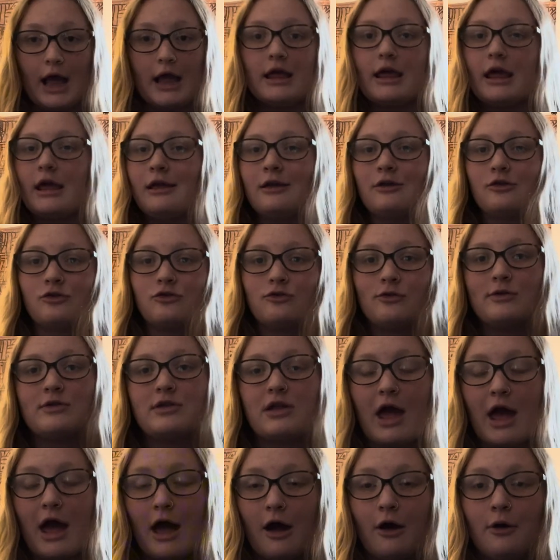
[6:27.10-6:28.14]
can't stress
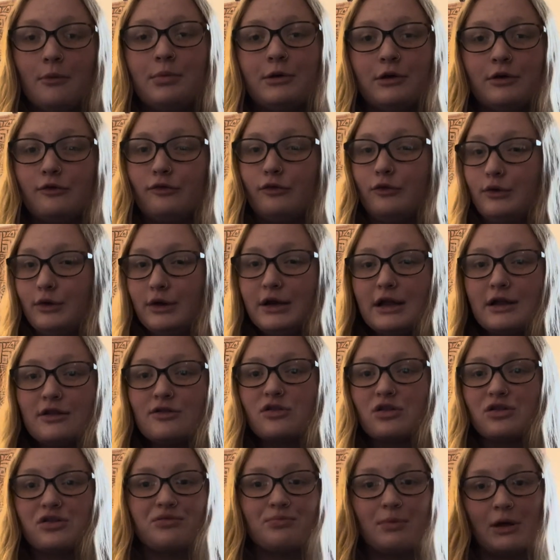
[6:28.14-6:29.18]
how beautiful it is,
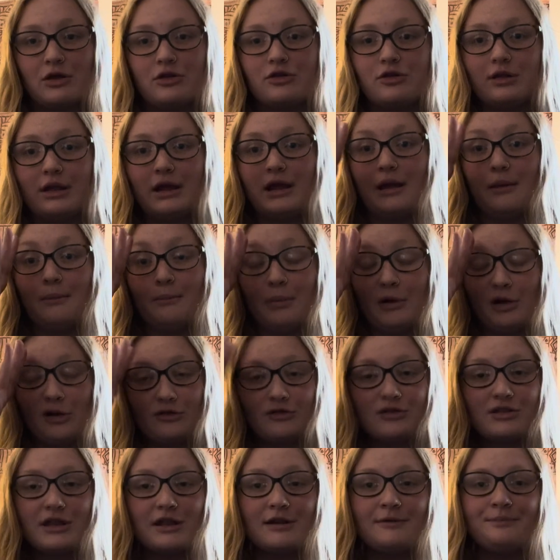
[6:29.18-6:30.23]
especially in
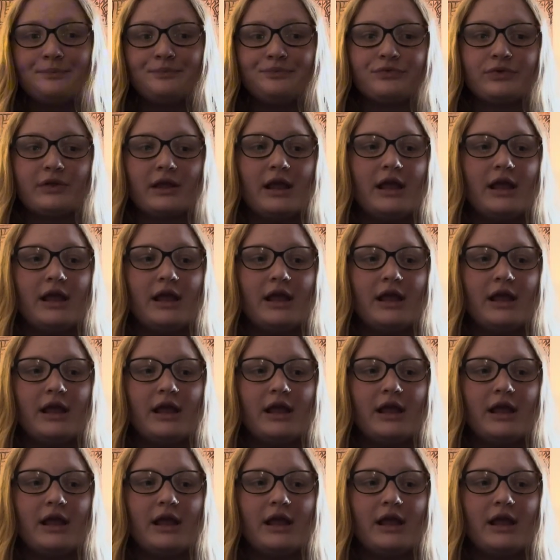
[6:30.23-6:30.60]
person.